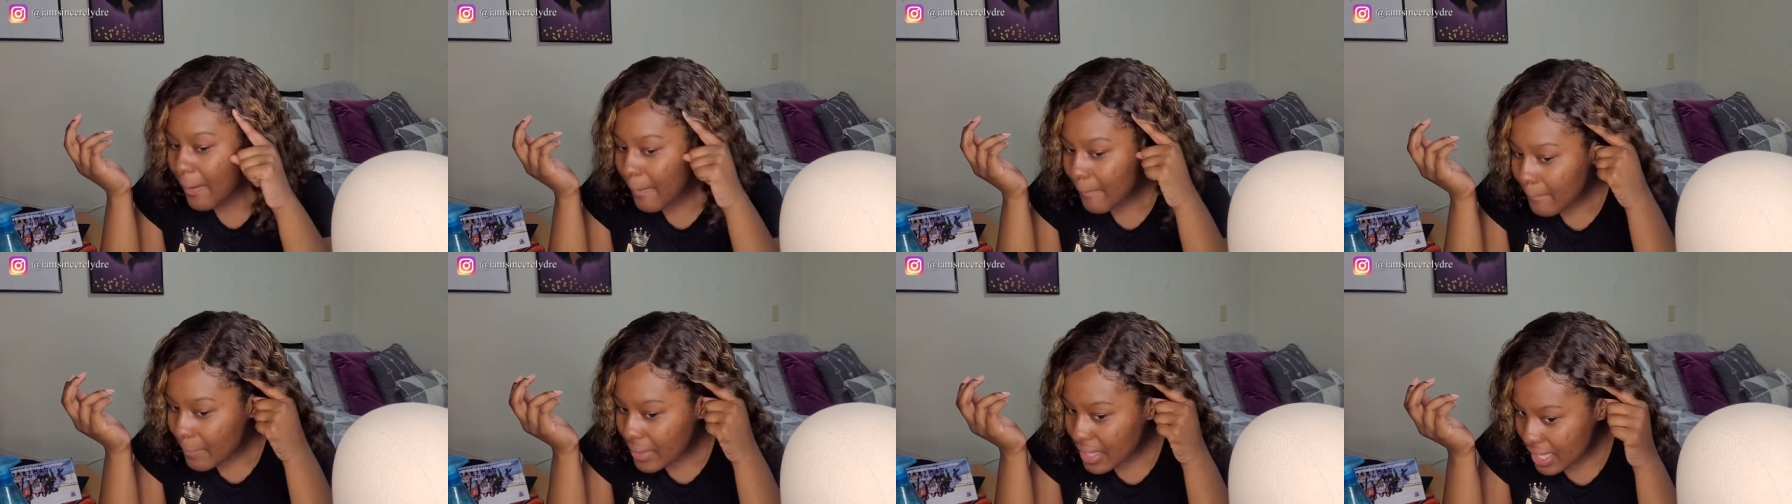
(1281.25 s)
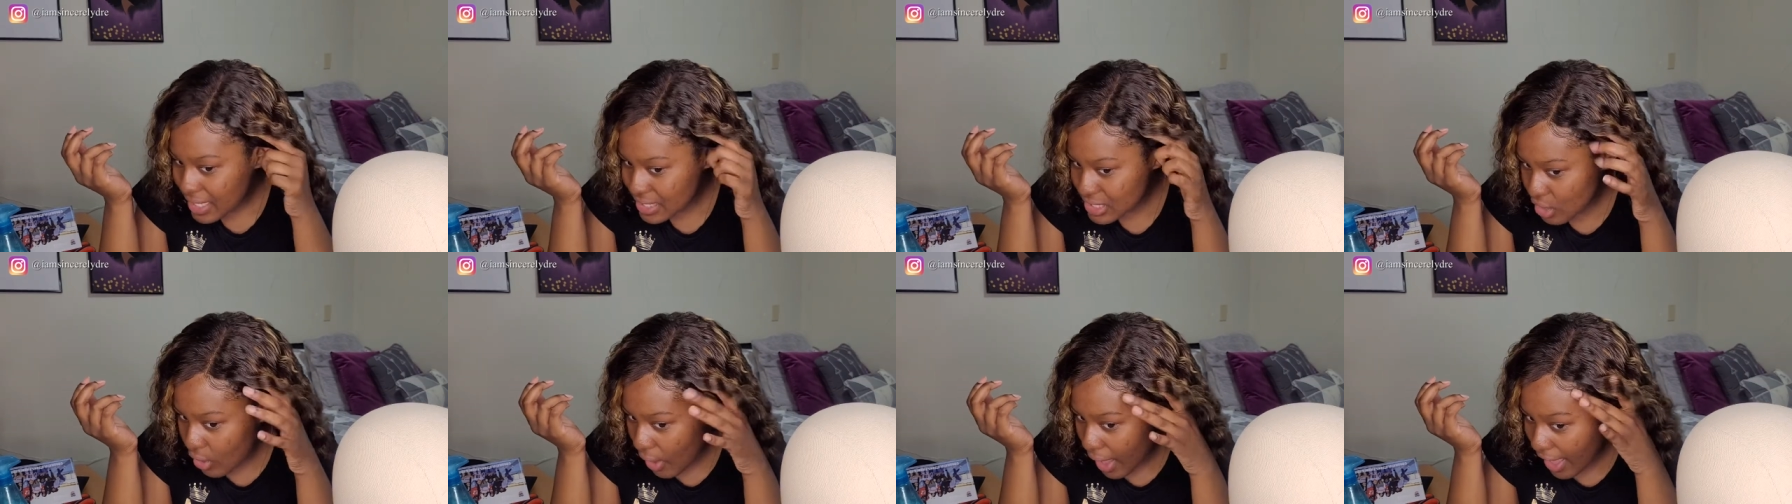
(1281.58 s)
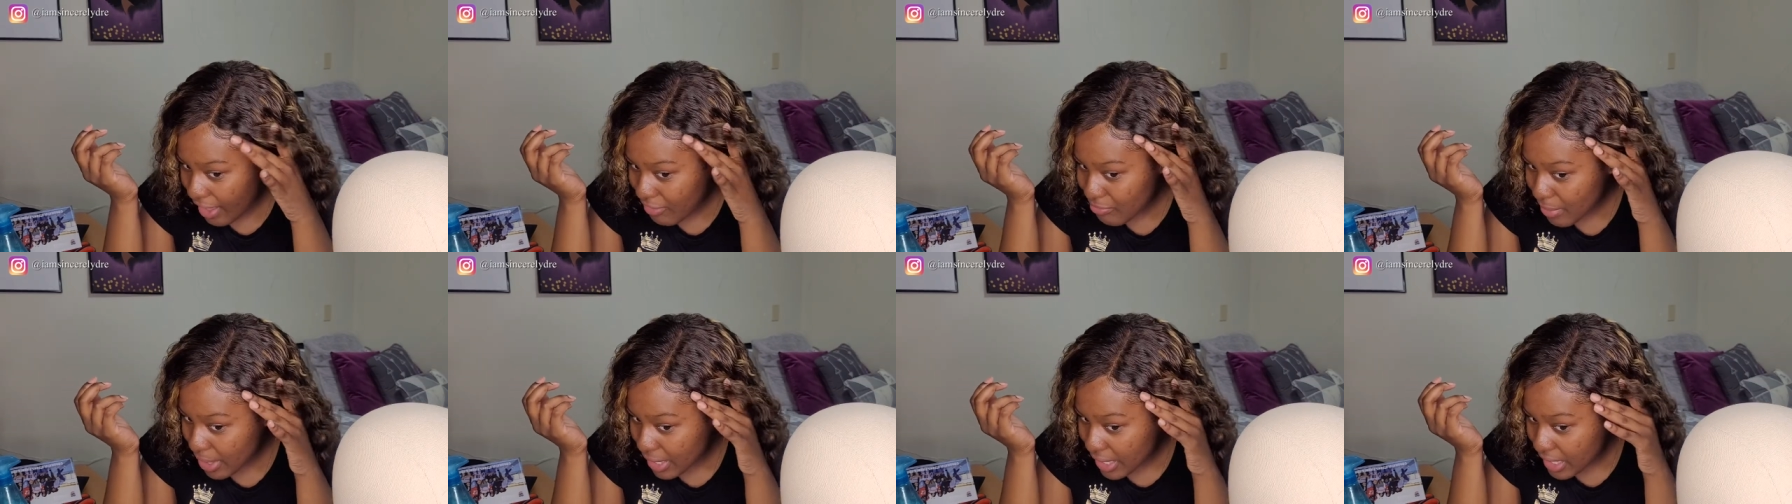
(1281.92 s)
But yeah, so I
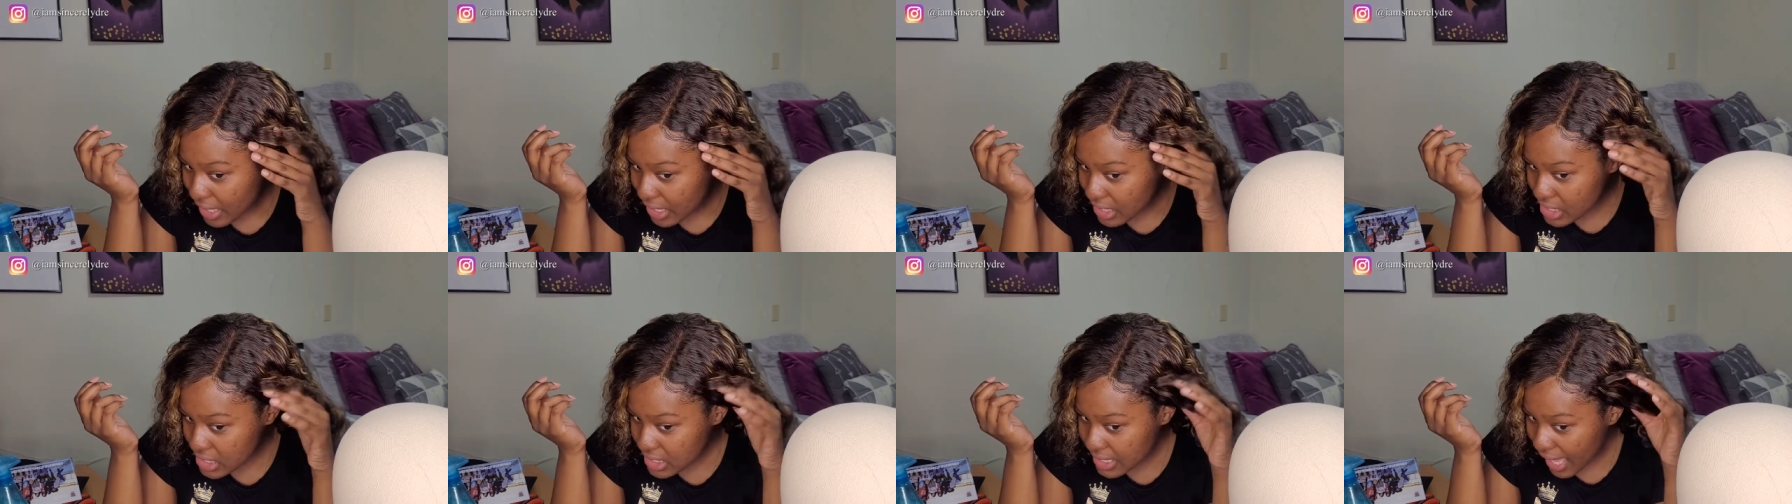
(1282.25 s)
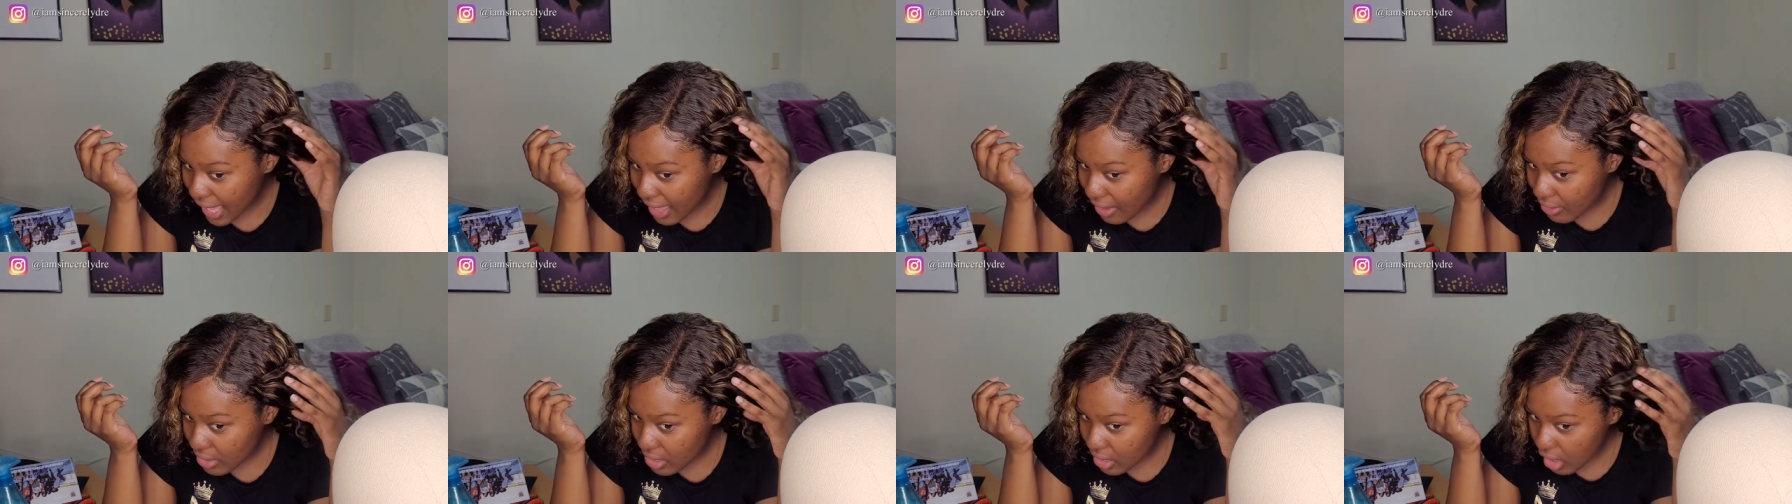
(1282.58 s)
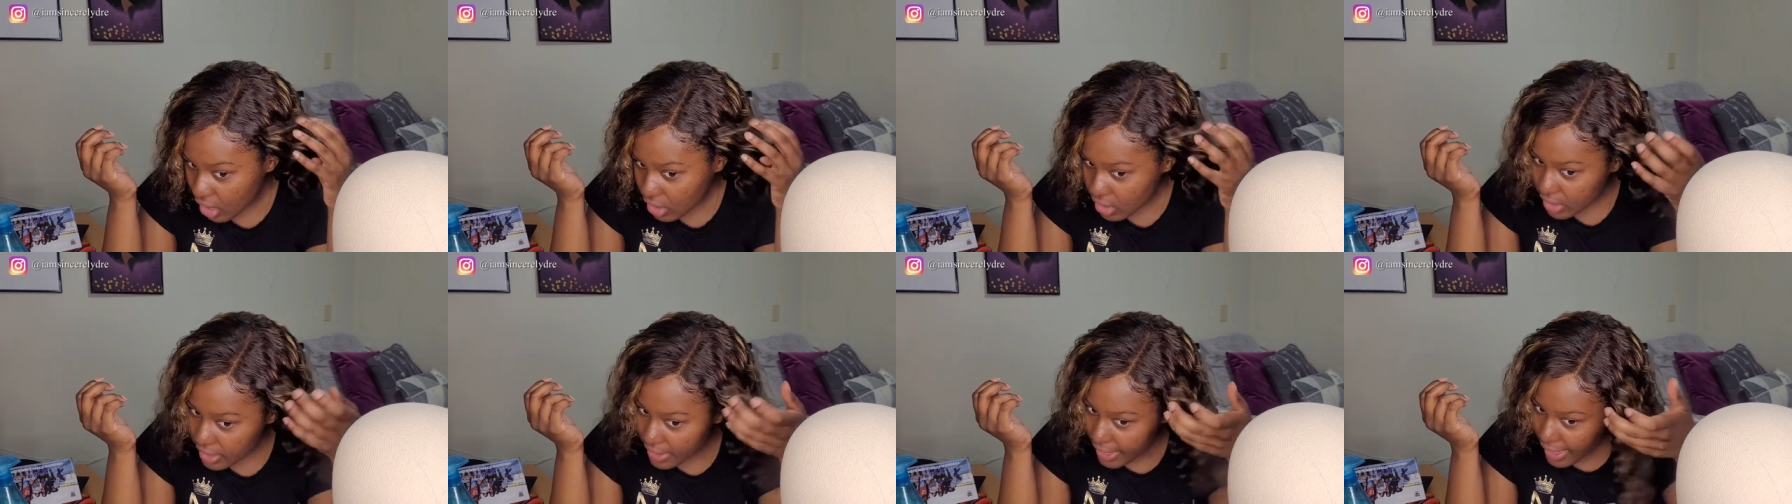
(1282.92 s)
have my edges out and
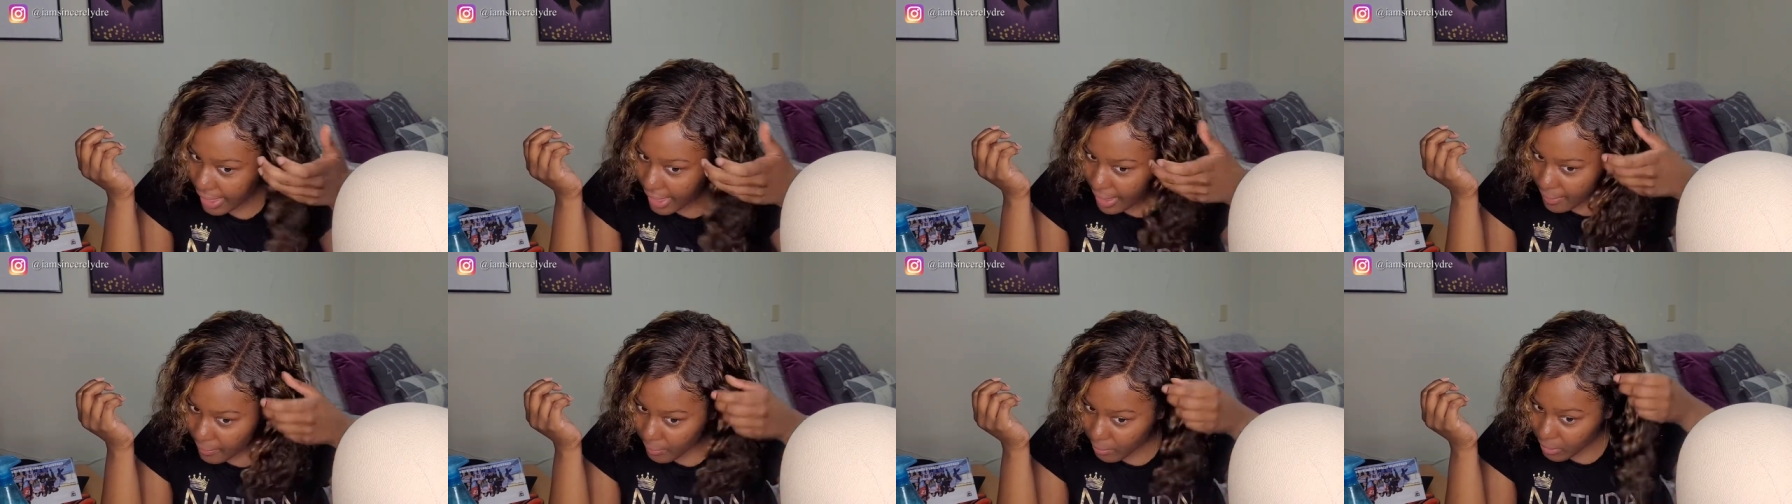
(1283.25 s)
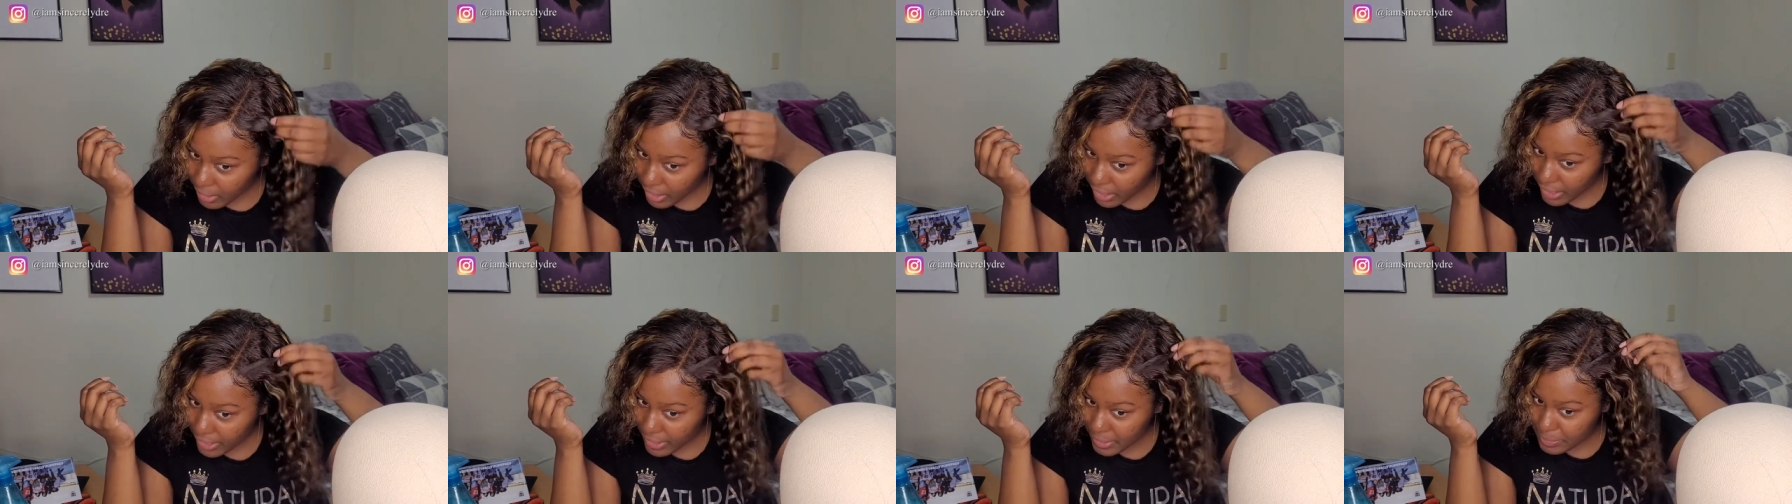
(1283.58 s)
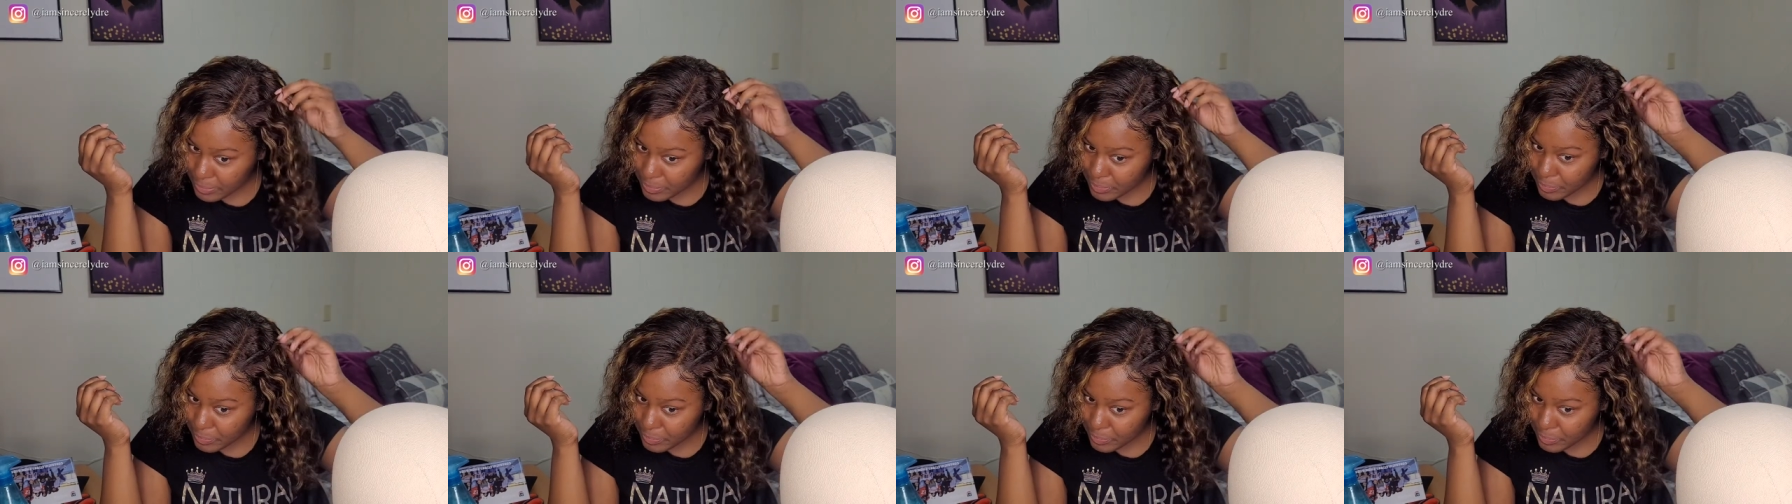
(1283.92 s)
all of that, but